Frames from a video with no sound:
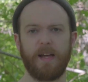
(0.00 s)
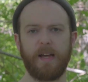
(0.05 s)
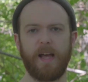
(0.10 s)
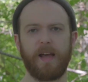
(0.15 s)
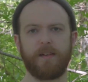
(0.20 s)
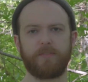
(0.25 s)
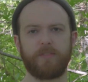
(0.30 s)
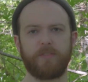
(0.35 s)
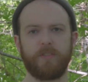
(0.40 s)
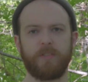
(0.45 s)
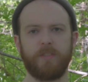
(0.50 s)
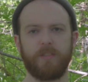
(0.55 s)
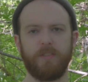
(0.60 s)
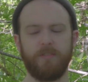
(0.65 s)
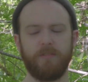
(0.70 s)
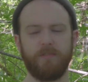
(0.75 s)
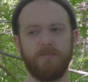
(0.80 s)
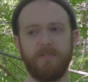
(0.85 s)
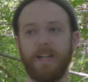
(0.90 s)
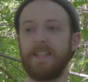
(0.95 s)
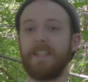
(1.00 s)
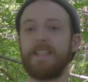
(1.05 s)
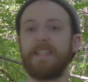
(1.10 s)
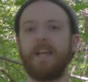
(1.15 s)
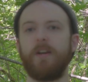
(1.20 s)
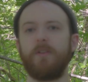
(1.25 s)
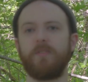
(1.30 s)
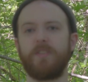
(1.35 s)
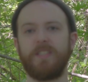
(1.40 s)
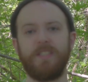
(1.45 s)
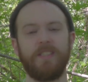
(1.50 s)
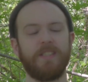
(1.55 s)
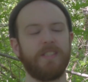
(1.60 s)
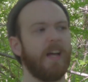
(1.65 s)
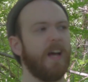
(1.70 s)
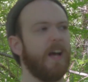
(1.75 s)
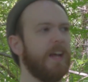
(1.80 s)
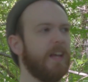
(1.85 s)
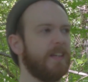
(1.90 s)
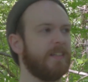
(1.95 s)
After writing out this
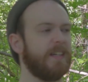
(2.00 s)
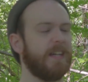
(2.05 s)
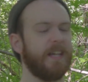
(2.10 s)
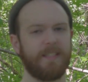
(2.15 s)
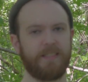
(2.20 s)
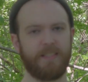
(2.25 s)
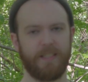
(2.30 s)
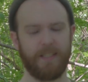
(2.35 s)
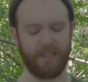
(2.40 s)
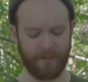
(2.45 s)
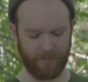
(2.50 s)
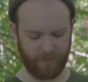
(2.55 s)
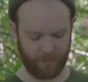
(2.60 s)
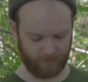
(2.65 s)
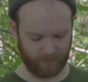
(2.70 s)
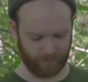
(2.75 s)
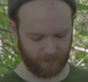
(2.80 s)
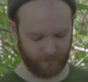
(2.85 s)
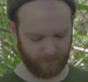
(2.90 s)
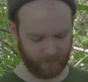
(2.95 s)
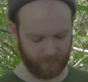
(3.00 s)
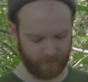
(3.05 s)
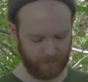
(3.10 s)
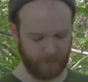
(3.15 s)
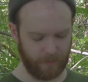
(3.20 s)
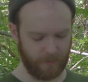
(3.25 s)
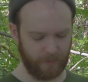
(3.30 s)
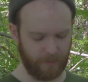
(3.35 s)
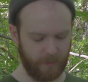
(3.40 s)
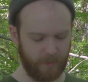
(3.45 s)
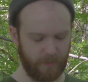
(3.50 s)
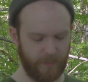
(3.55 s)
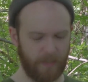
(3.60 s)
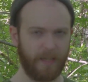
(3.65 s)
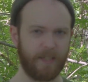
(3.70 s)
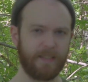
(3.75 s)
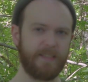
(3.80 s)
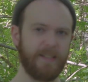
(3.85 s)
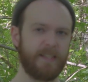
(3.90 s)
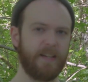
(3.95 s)
entire essay,
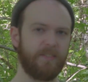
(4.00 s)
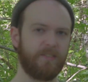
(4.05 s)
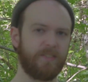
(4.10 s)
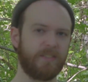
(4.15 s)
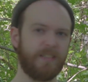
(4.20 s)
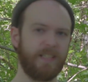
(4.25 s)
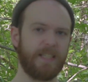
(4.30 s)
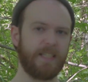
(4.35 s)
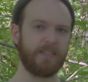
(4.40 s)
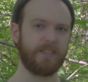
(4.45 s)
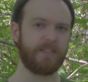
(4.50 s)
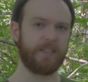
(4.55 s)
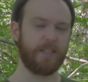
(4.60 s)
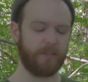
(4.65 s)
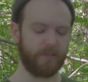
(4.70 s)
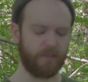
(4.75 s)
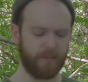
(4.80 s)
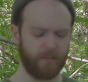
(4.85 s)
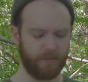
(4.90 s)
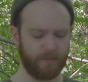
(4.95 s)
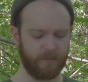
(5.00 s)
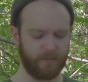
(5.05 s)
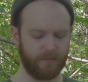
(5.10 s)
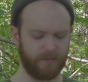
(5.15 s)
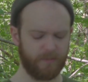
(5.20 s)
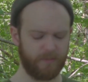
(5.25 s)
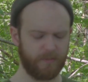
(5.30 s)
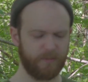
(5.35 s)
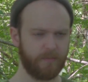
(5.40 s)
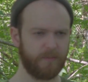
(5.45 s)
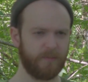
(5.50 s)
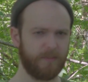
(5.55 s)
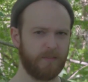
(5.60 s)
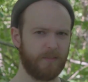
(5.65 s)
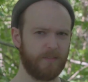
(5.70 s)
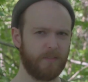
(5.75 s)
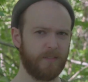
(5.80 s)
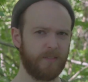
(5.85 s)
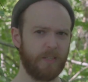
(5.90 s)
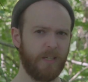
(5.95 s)
I did have to reconsider,
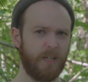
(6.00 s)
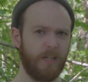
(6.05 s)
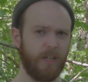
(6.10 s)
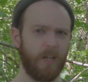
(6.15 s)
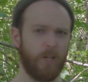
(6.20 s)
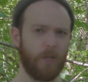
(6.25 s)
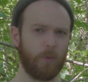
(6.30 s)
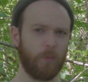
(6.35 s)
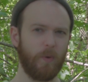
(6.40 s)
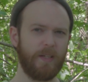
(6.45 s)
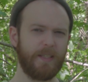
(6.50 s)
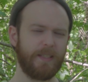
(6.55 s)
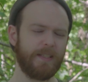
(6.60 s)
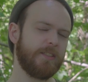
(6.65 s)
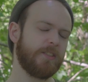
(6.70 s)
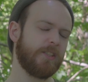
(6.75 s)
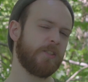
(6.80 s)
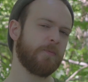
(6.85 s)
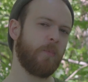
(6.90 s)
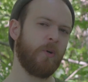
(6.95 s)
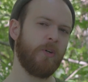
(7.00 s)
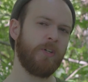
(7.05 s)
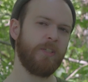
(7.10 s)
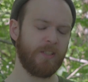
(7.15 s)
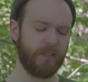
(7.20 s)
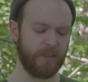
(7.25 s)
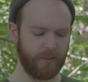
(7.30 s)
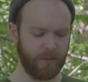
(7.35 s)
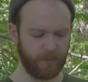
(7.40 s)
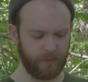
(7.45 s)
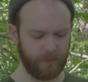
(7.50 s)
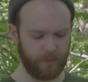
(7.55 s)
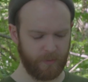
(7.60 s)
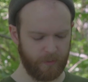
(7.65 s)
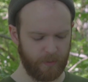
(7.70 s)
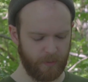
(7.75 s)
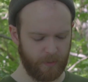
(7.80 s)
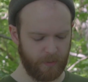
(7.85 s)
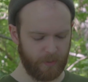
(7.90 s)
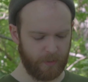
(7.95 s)
what is a spoiler?
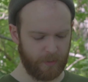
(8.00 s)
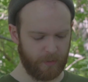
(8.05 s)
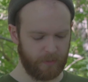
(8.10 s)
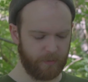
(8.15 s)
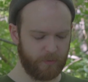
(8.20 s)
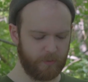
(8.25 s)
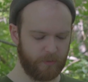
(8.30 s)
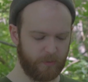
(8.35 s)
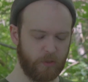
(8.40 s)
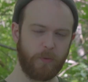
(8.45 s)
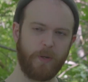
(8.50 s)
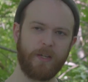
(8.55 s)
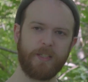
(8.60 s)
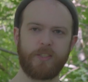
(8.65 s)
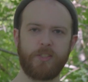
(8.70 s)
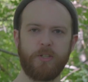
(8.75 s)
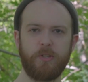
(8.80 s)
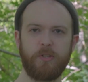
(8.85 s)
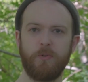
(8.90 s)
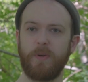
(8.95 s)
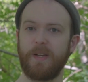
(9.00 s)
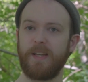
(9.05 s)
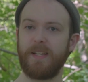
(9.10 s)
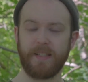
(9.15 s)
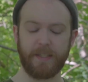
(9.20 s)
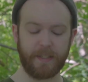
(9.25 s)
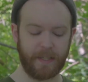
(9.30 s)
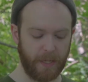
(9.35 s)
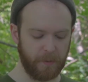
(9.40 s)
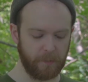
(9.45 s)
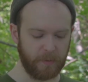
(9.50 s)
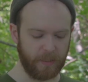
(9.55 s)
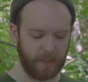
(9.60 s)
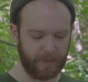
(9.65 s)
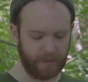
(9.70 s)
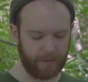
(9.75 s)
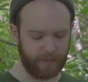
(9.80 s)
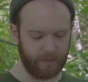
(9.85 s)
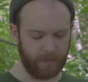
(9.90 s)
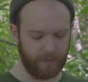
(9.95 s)
Do I show you any
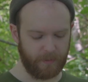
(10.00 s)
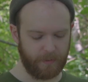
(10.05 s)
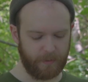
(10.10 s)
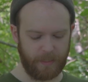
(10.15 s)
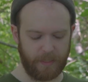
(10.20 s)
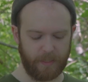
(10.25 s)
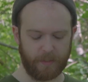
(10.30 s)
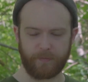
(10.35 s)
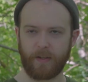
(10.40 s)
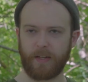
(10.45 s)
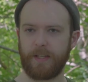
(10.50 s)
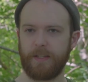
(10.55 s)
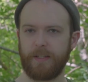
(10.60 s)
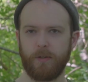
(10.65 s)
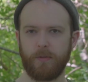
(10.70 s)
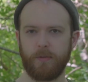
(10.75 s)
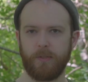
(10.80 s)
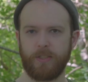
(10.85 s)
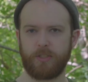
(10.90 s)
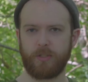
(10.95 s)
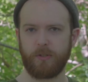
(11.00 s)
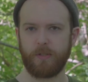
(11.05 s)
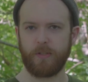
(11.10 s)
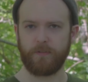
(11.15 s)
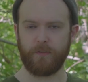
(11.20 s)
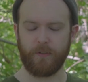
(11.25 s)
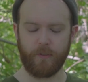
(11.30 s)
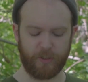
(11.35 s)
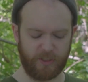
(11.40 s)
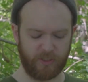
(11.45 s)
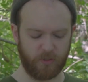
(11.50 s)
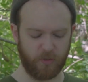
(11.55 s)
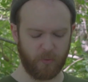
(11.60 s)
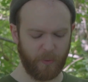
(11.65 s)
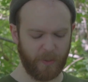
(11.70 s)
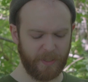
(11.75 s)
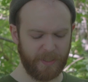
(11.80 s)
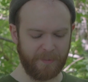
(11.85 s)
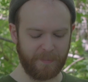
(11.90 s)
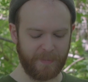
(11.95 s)
gameplay? If I only show you the first
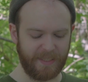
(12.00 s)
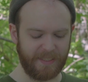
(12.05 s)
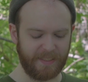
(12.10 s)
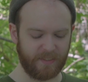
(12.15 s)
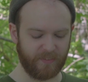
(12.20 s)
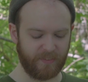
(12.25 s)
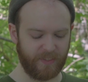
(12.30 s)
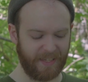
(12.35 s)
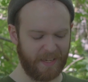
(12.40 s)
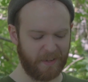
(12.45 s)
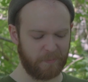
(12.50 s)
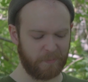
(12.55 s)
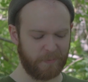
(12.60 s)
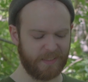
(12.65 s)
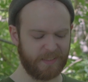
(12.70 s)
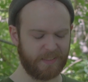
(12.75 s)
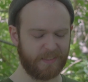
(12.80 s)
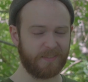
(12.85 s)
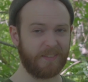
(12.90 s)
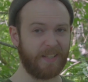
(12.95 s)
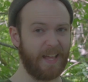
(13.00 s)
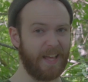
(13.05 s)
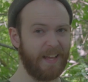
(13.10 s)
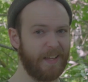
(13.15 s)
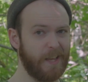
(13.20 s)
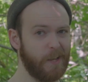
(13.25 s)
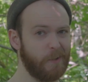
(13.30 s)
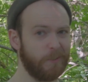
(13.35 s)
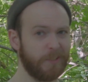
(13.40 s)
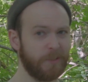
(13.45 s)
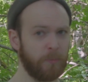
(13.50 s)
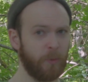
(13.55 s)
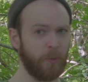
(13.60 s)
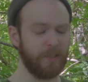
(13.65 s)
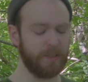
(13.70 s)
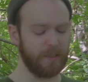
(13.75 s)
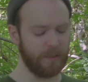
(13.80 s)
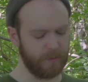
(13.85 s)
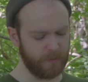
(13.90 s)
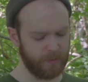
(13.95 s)
20 minutes of the game, does that count as
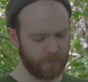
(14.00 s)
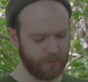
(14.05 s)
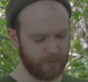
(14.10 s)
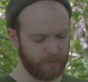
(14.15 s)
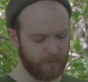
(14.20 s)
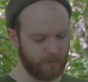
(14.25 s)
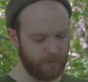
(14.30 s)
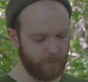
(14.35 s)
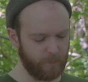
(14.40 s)
spoilers?